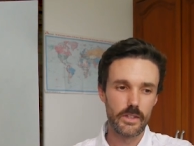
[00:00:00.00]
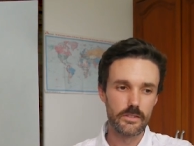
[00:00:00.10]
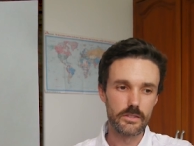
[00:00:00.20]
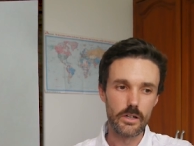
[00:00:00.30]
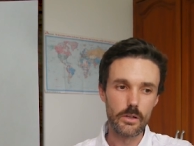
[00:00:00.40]

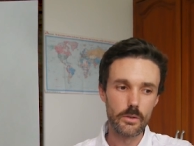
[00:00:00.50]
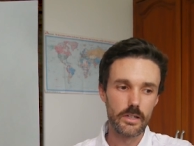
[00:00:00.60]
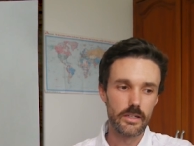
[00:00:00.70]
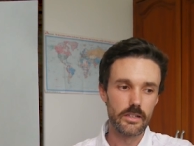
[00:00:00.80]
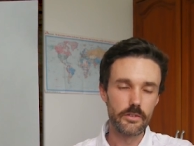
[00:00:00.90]
So
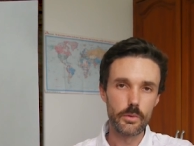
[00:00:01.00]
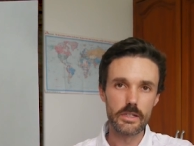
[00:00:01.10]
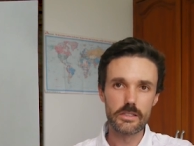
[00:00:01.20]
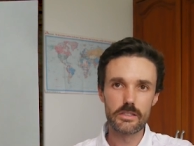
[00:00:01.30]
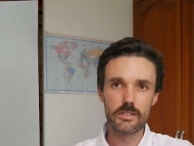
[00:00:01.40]
if
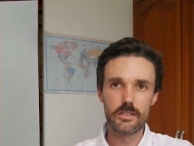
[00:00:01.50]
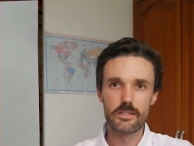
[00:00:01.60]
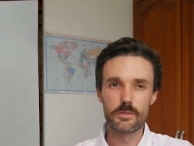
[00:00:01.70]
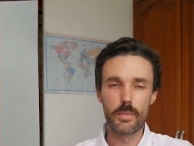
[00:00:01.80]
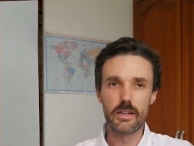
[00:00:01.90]
one is
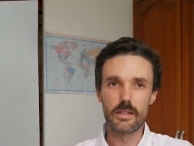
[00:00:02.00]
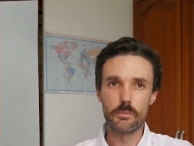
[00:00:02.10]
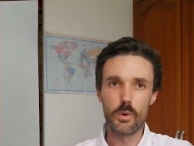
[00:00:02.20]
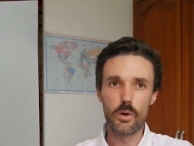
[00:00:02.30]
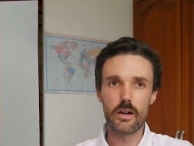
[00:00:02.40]

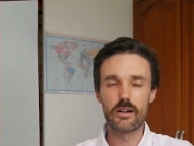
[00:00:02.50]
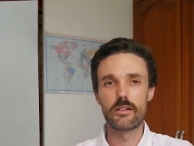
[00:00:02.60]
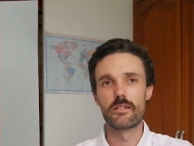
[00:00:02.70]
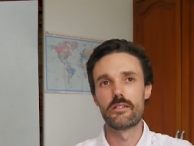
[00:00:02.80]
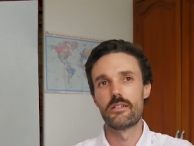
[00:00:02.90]
spending
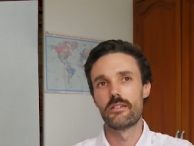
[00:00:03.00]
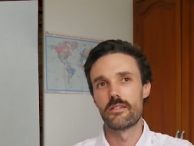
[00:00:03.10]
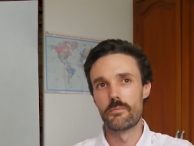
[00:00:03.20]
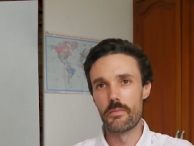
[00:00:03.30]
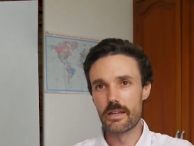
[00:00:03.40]
more,
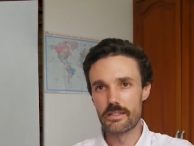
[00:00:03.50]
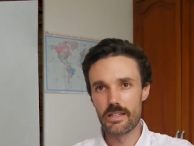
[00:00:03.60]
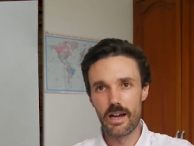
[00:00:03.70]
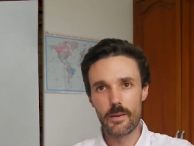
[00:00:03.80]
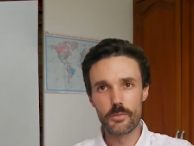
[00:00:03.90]
many
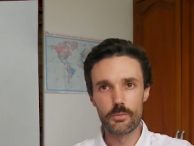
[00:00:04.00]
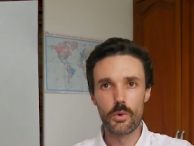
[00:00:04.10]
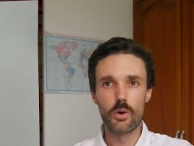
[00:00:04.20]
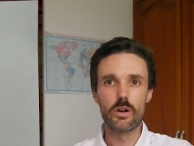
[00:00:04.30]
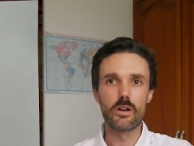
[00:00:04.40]
times
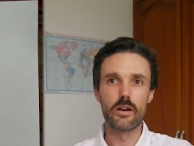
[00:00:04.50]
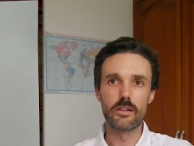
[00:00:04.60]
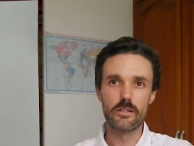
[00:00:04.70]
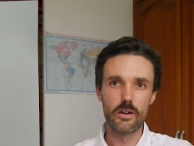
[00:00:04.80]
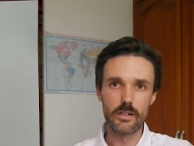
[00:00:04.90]
more
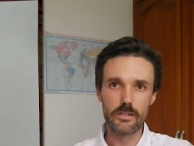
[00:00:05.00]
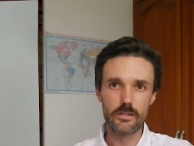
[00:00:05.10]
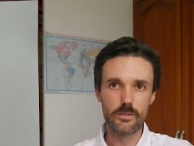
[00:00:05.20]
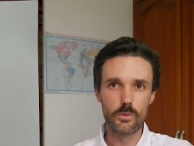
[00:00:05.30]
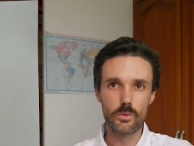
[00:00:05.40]
on